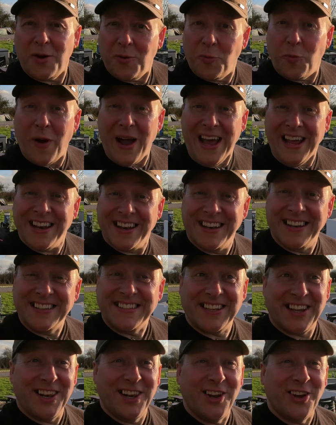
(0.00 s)
Well,
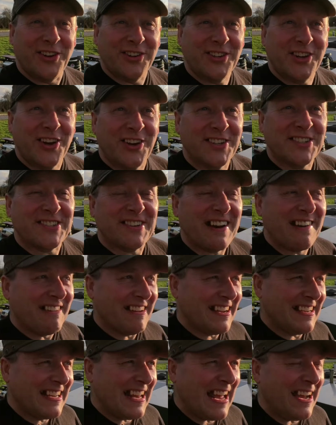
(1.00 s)
it's a lot nicer out
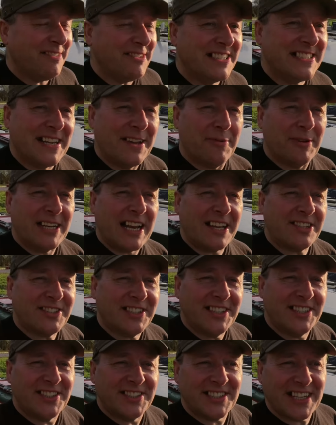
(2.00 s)
here now, isn't it? We can
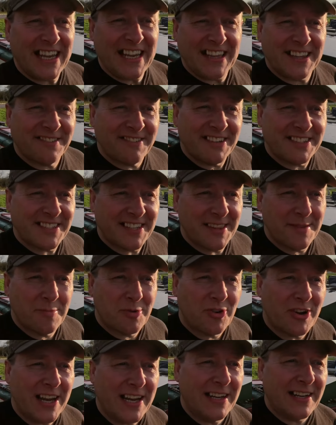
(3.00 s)
actually see the rest of the
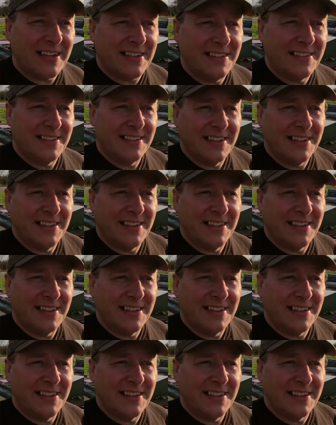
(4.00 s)
marina.